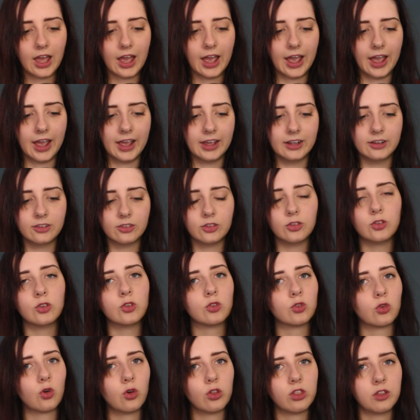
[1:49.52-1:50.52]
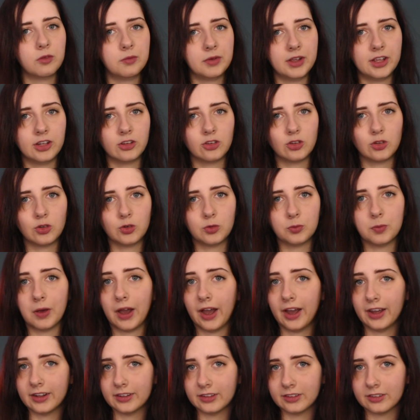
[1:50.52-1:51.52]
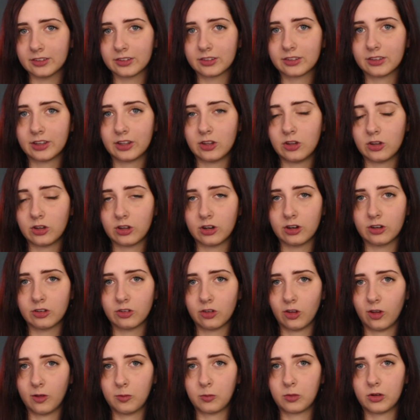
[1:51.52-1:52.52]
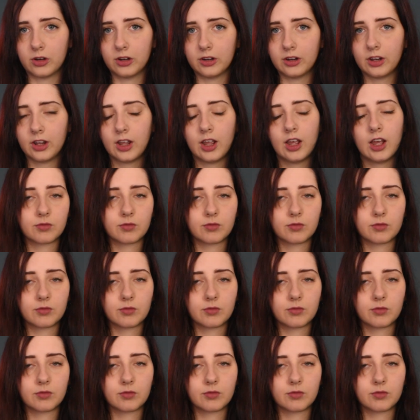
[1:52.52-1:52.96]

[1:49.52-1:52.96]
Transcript: and you draw them into patterns that you can interpret.